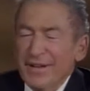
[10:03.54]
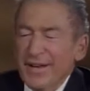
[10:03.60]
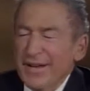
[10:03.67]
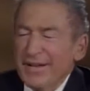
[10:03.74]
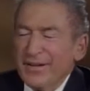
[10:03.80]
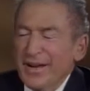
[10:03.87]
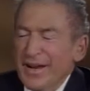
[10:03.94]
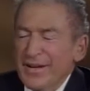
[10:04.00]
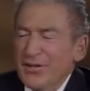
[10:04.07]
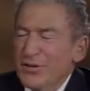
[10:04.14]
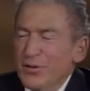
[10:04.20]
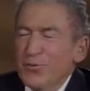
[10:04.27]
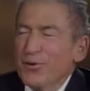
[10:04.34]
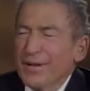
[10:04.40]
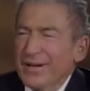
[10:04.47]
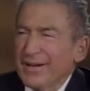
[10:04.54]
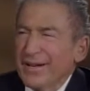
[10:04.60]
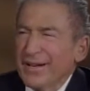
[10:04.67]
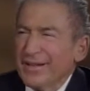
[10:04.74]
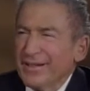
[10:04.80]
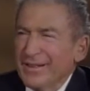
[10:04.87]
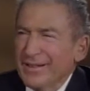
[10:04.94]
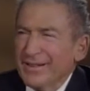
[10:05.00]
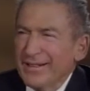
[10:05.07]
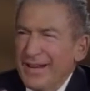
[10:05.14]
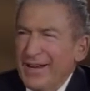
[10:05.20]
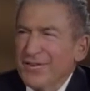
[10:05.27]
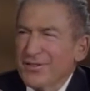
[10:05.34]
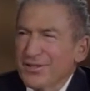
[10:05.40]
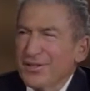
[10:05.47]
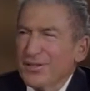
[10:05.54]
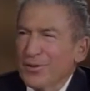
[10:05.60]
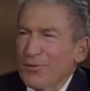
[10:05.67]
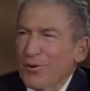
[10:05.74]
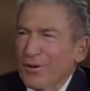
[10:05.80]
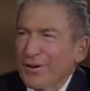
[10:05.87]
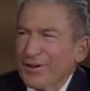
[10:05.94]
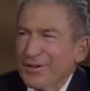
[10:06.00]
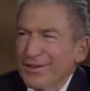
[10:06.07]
and doing it? How is it going to work?